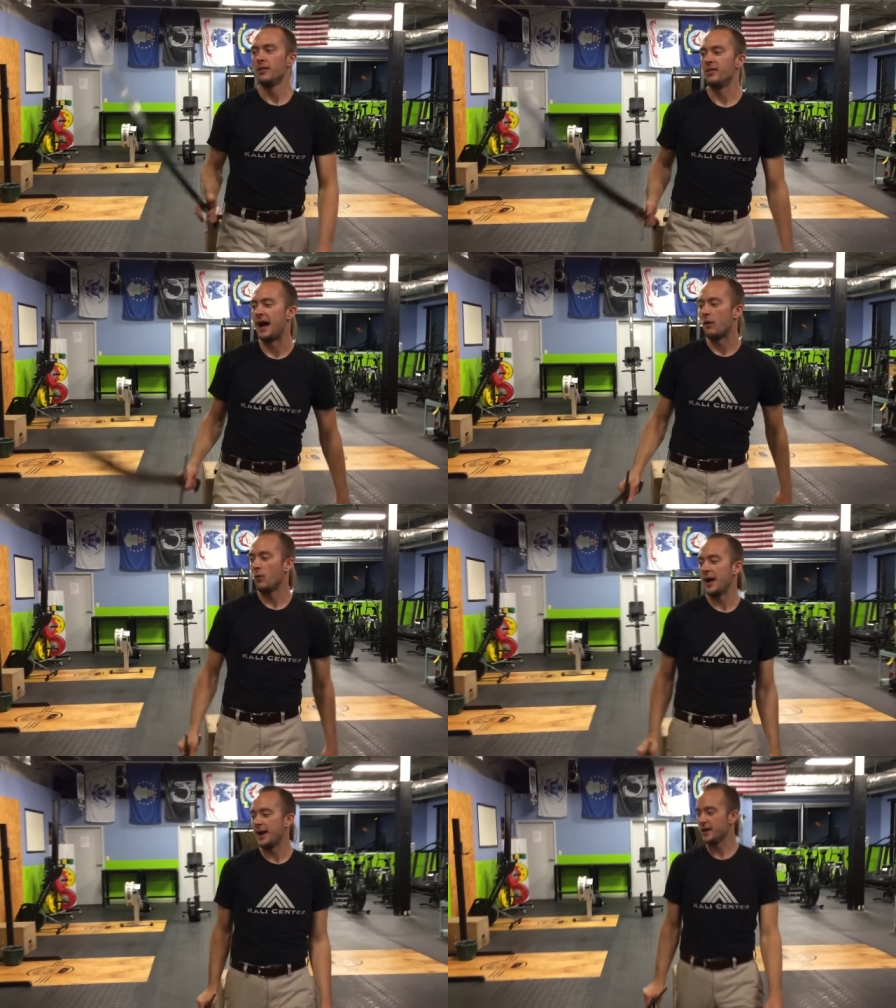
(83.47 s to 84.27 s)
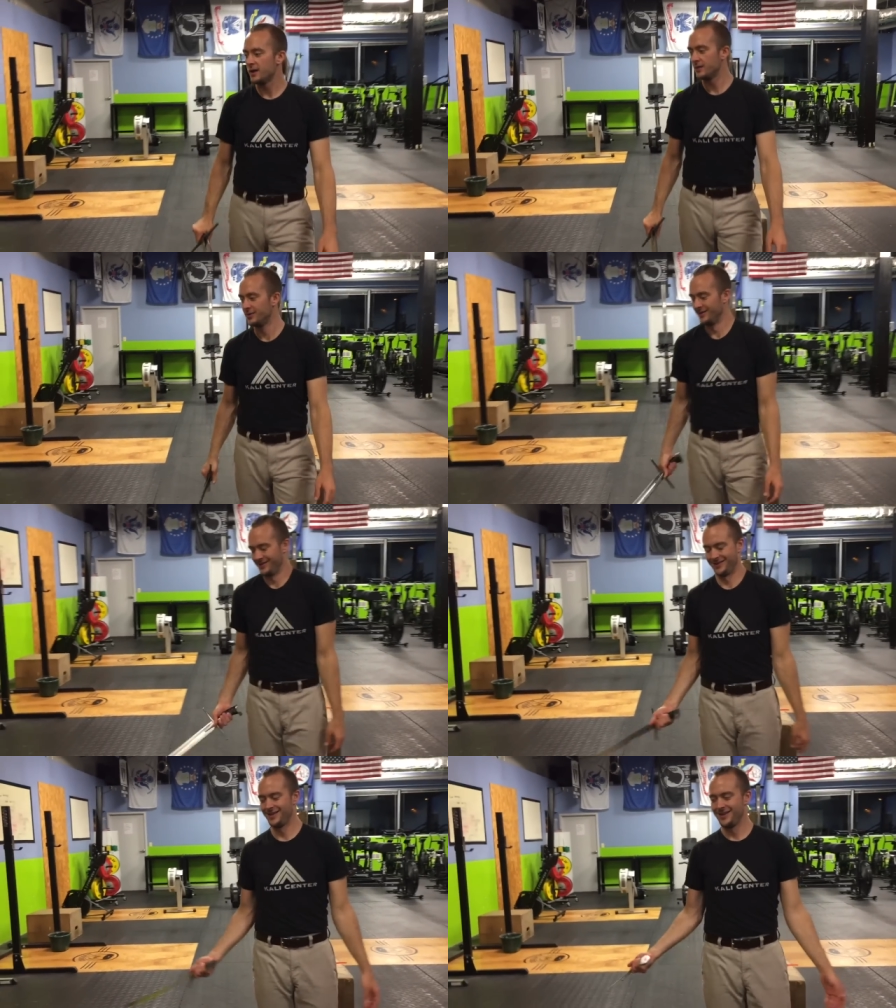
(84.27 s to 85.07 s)
That way,
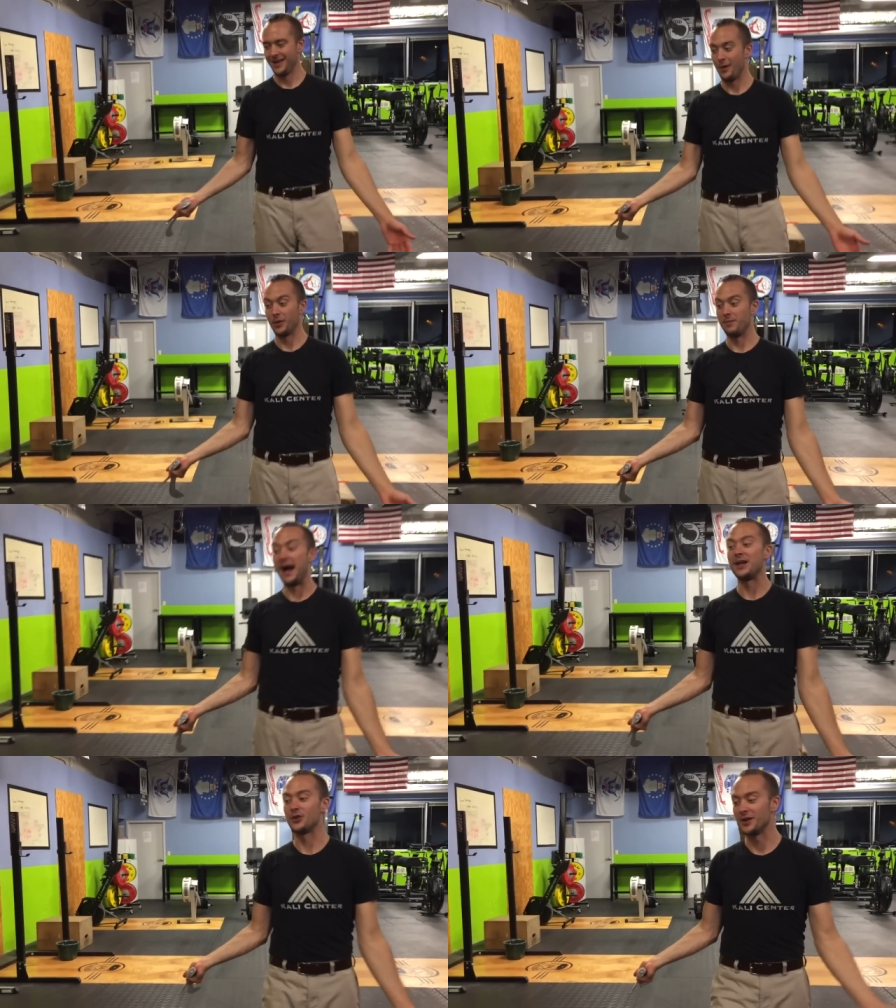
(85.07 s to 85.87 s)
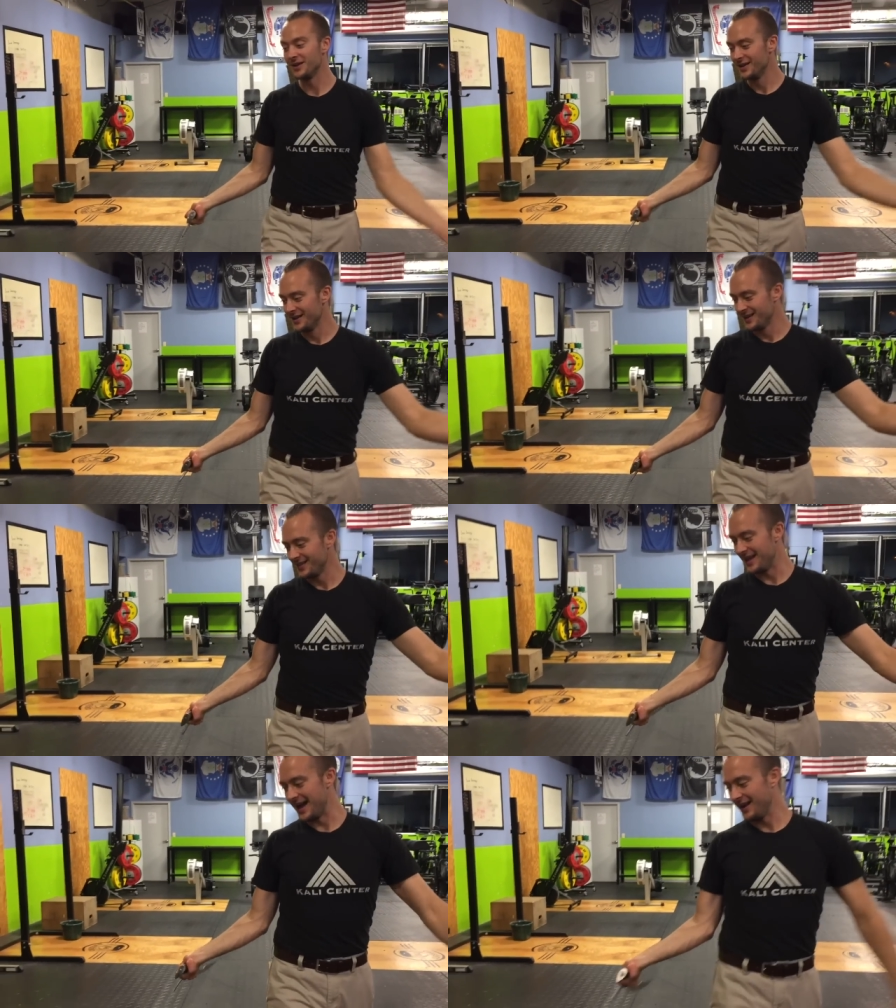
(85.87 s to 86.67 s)
I would imagine
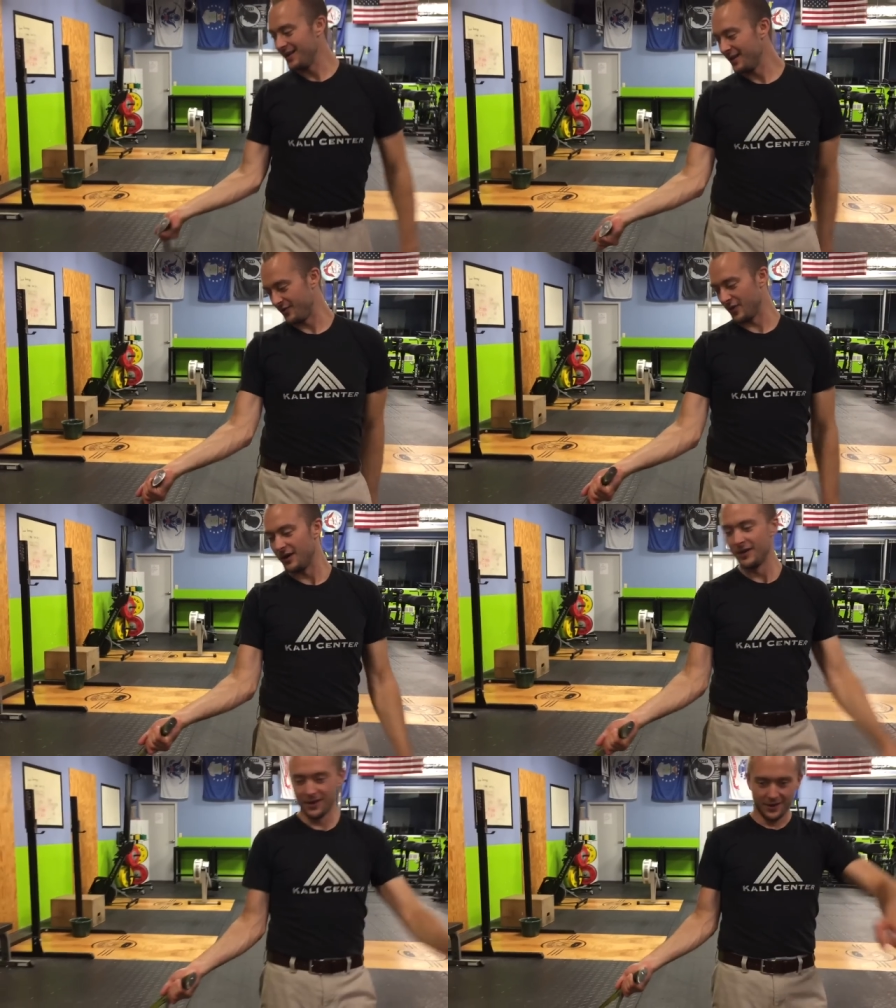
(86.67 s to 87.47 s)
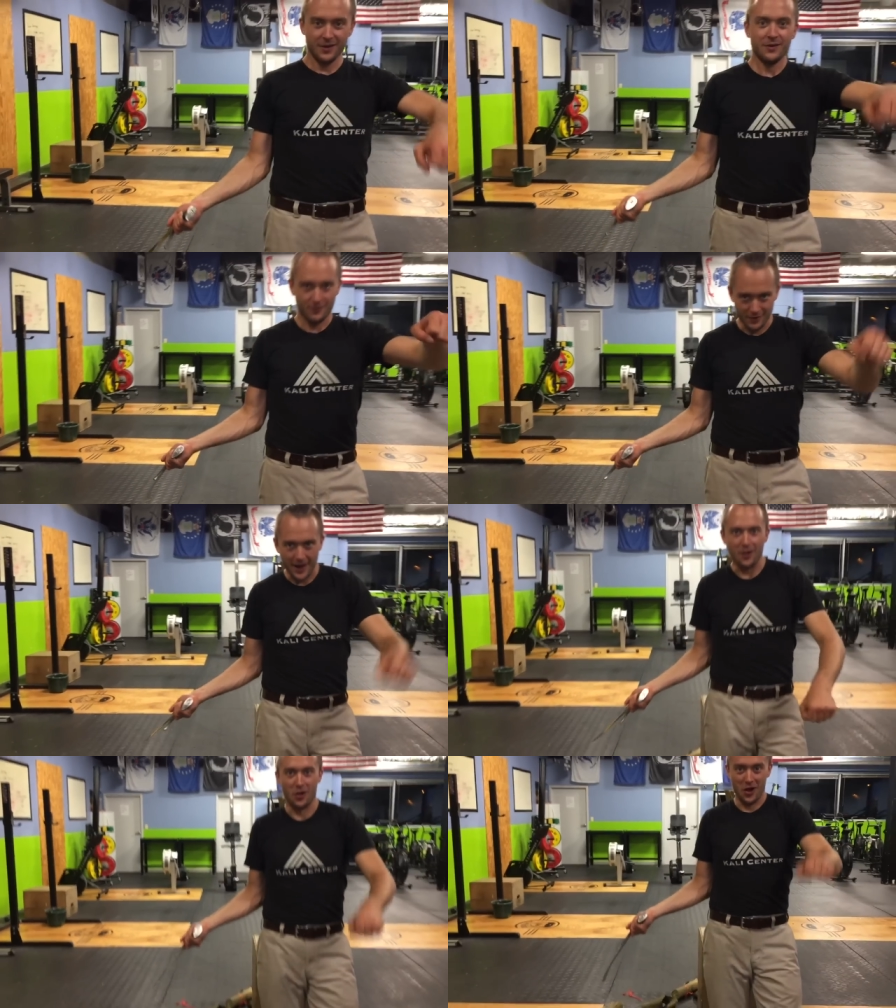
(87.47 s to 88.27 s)
that if you're
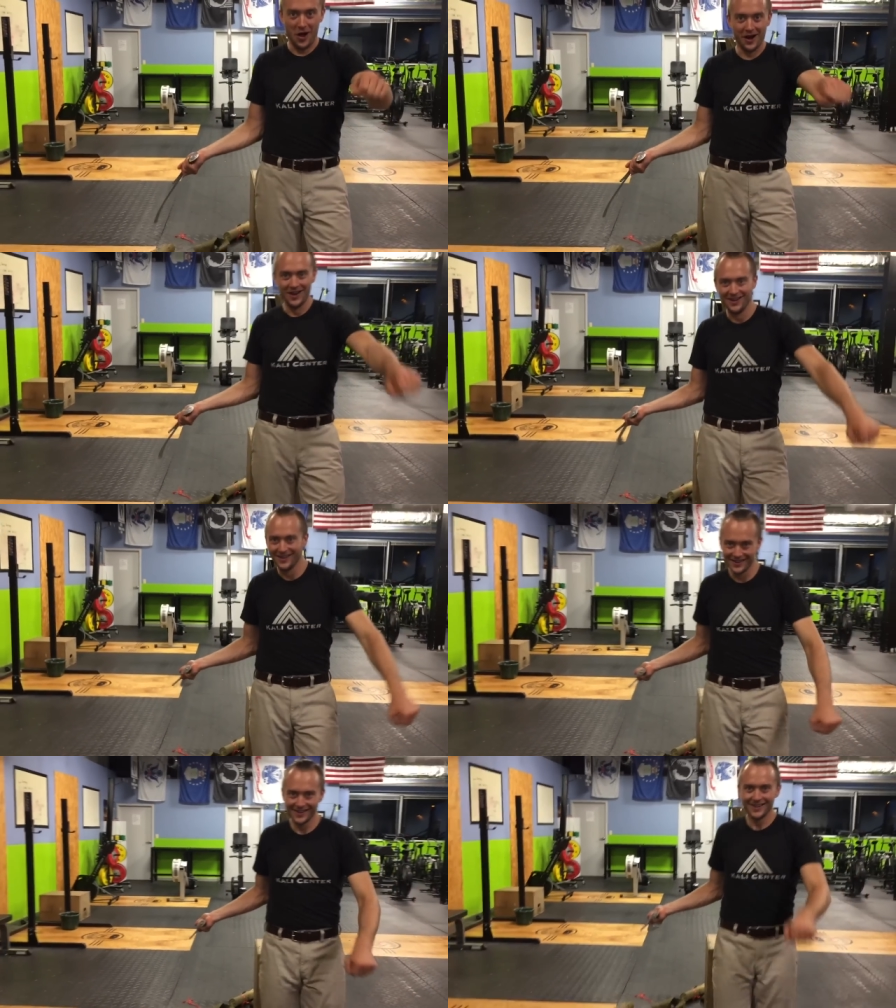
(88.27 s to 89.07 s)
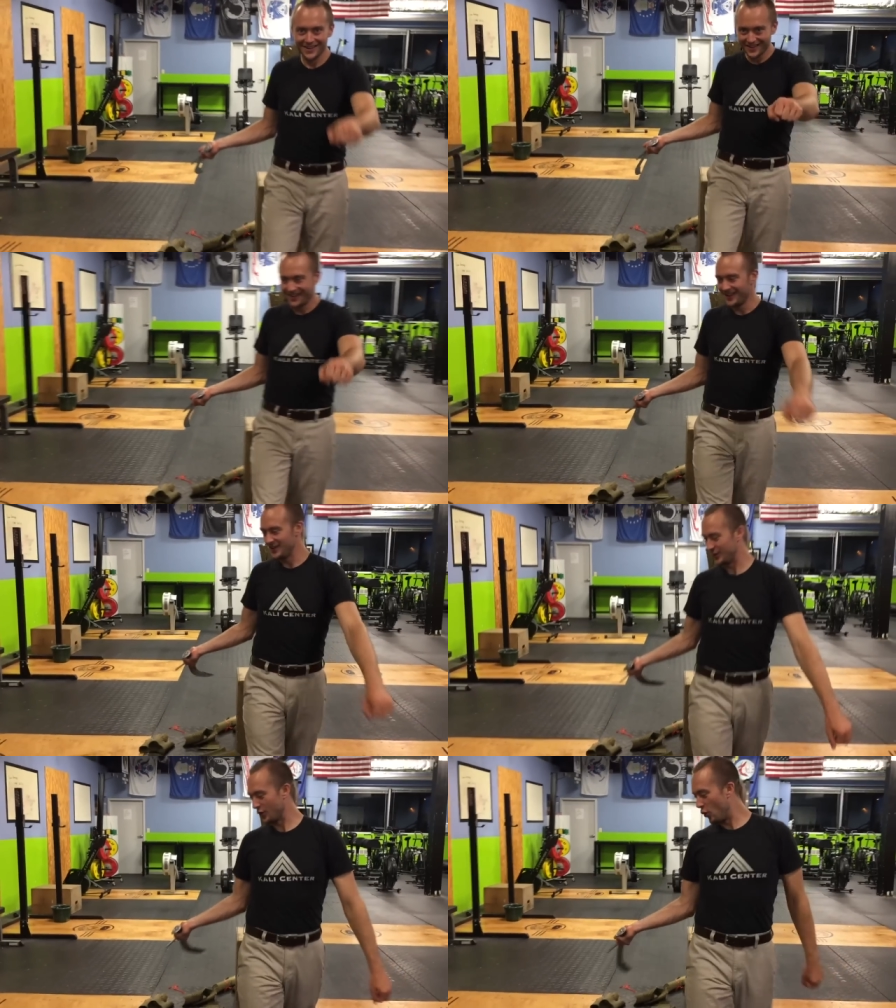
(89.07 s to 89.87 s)
riding along, you
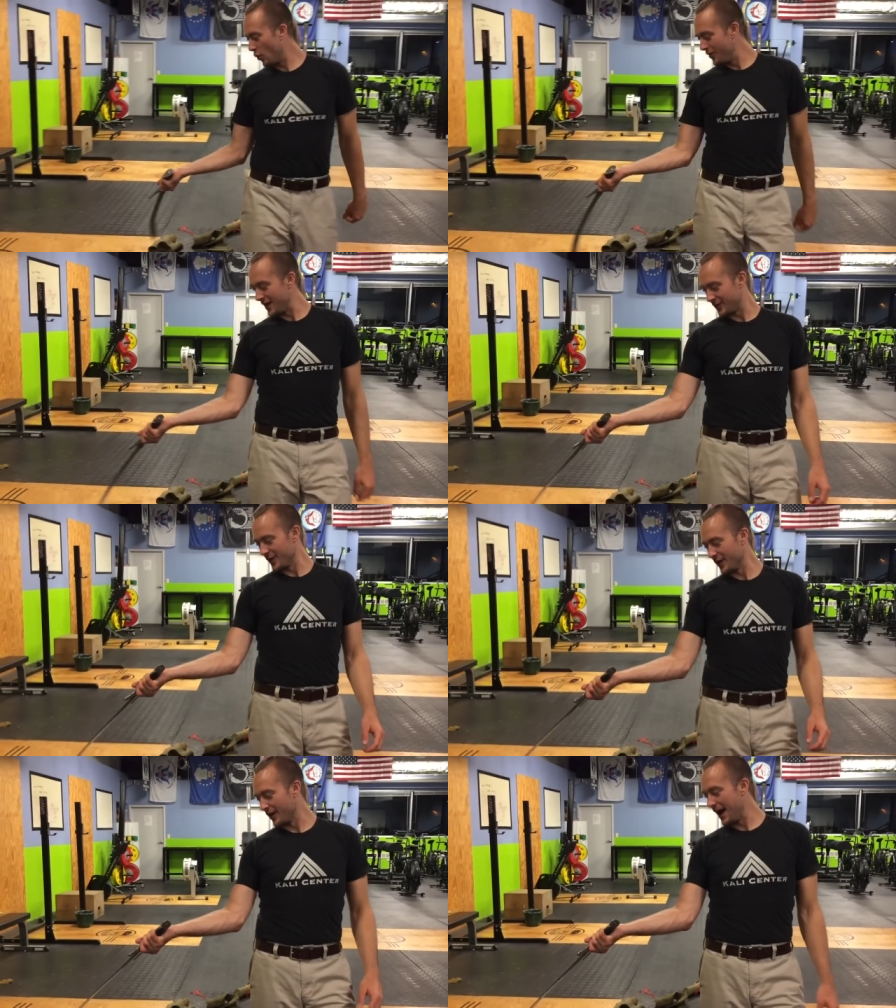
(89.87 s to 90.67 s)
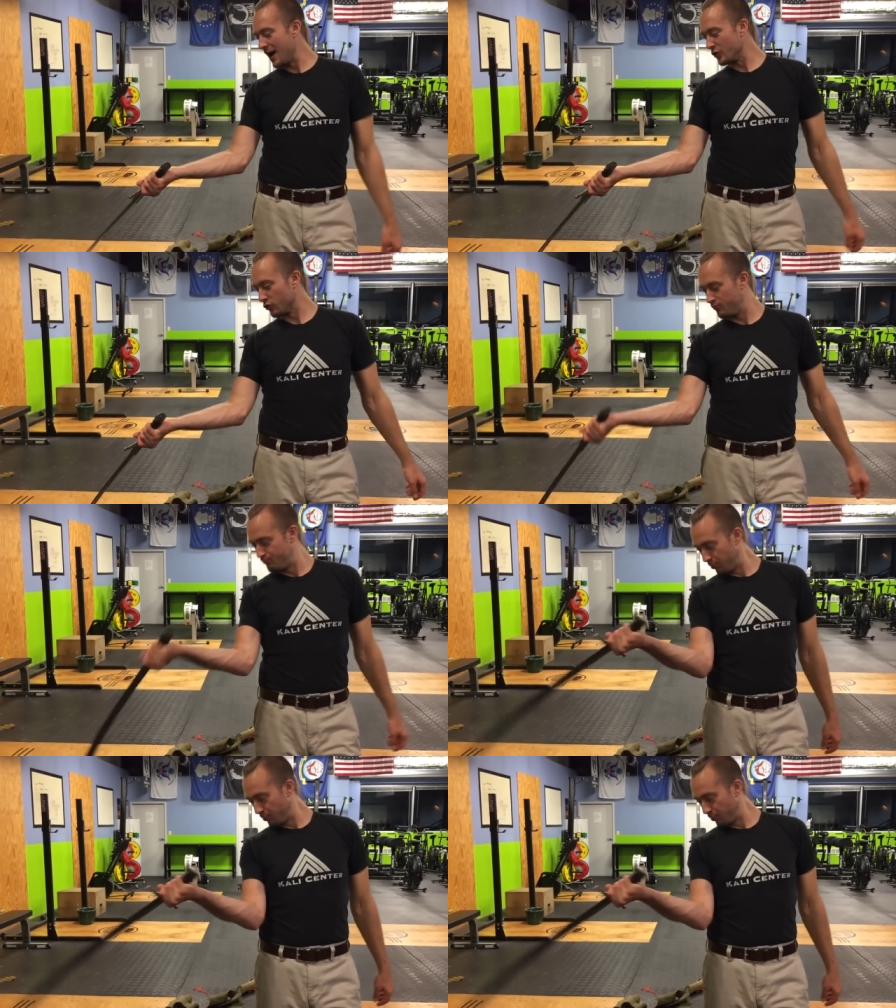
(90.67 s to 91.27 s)
just hold that sucker out and just